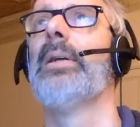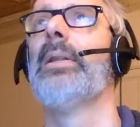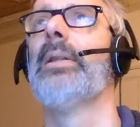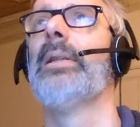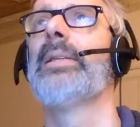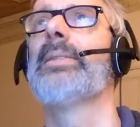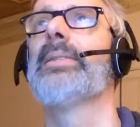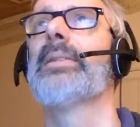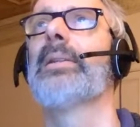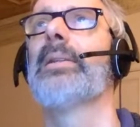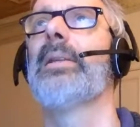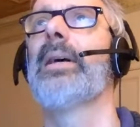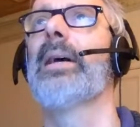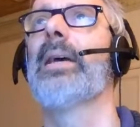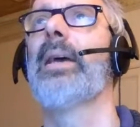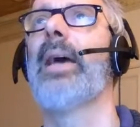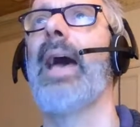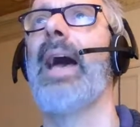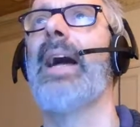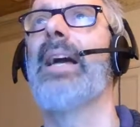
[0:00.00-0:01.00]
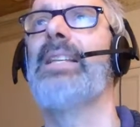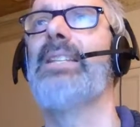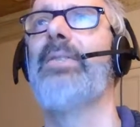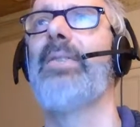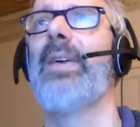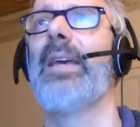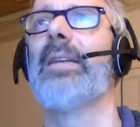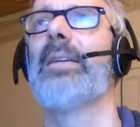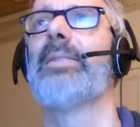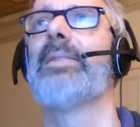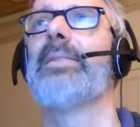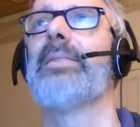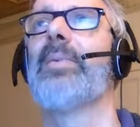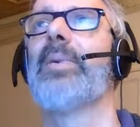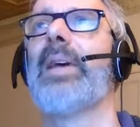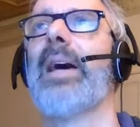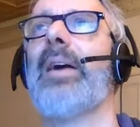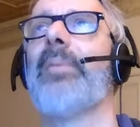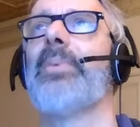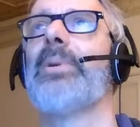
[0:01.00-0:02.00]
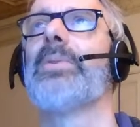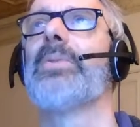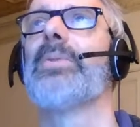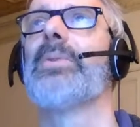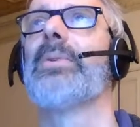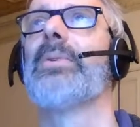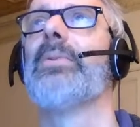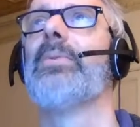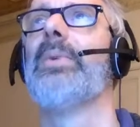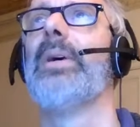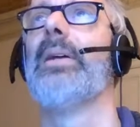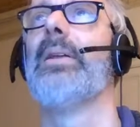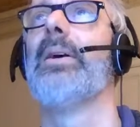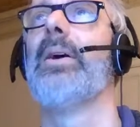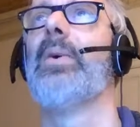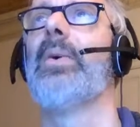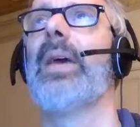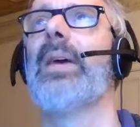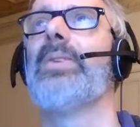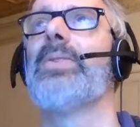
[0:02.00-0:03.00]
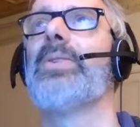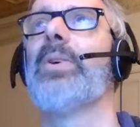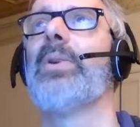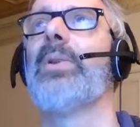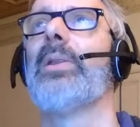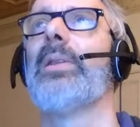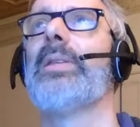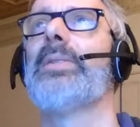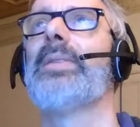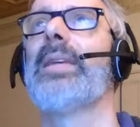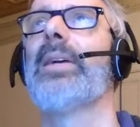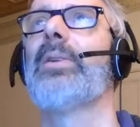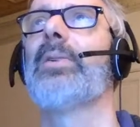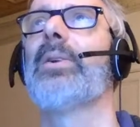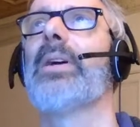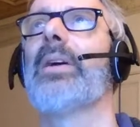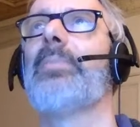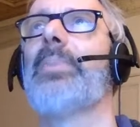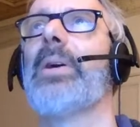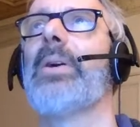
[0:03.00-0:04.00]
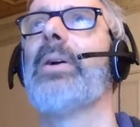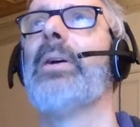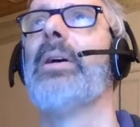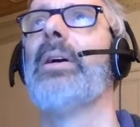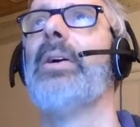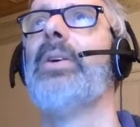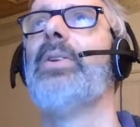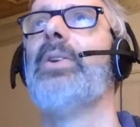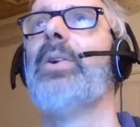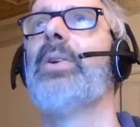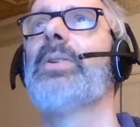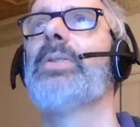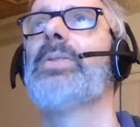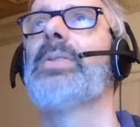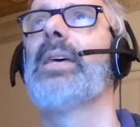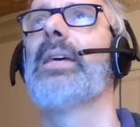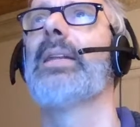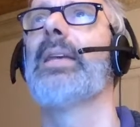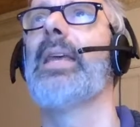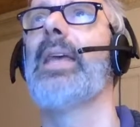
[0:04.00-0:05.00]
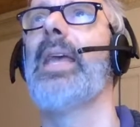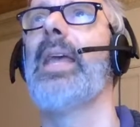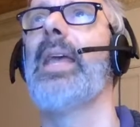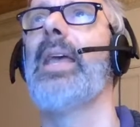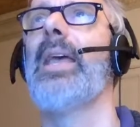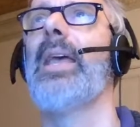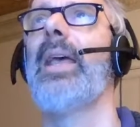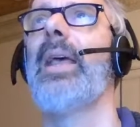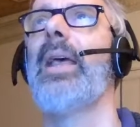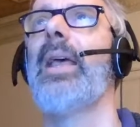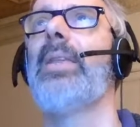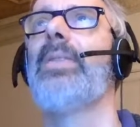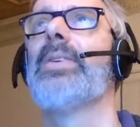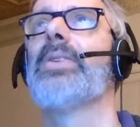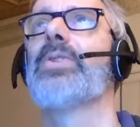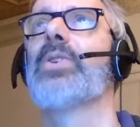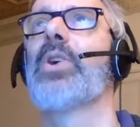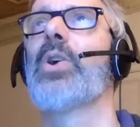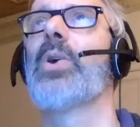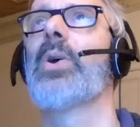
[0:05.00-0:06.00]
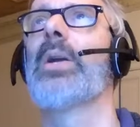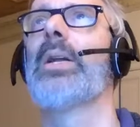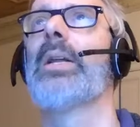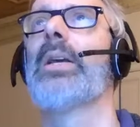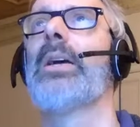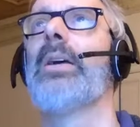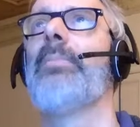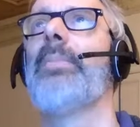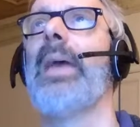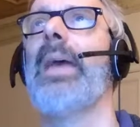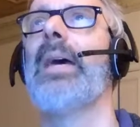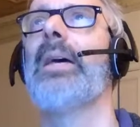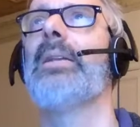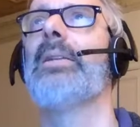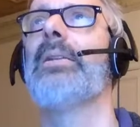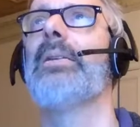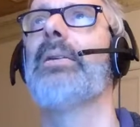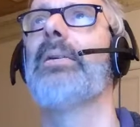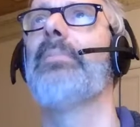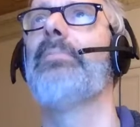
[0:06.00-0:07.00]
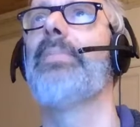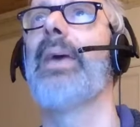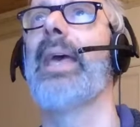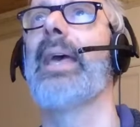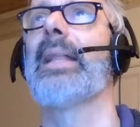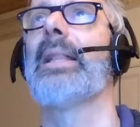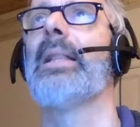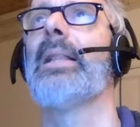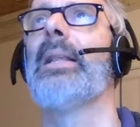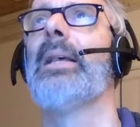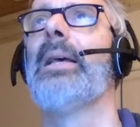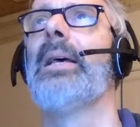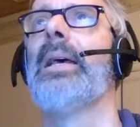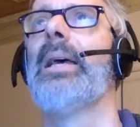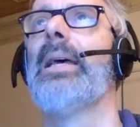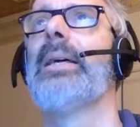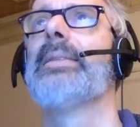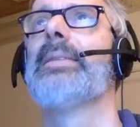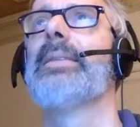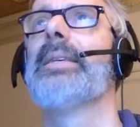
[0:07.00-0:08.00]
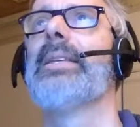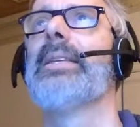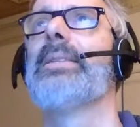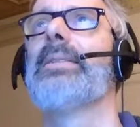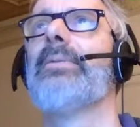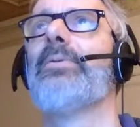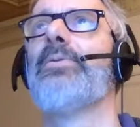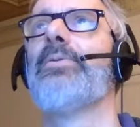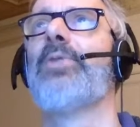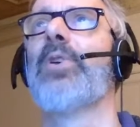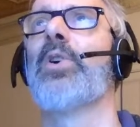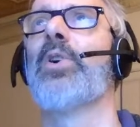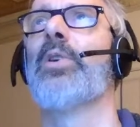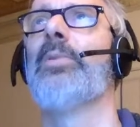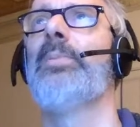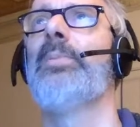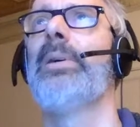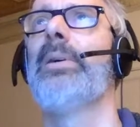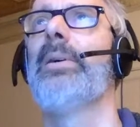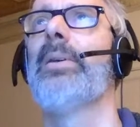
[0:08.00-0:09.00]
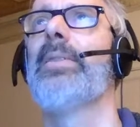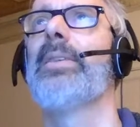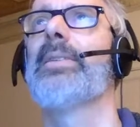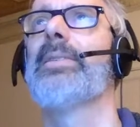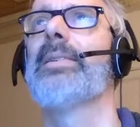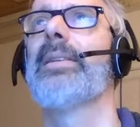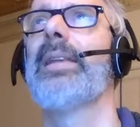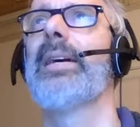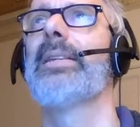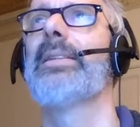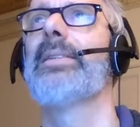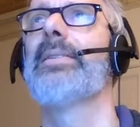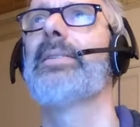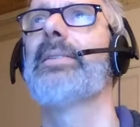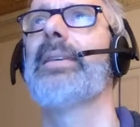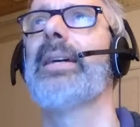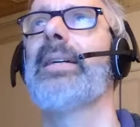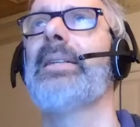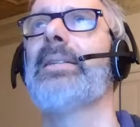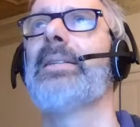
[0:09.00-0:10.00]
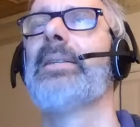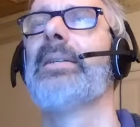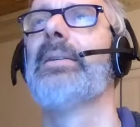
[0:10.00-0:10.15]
Let's click activate and see what happens. Well, okay, so let's take a look up here. Notice that in this current command panel, it says verb, the selected set.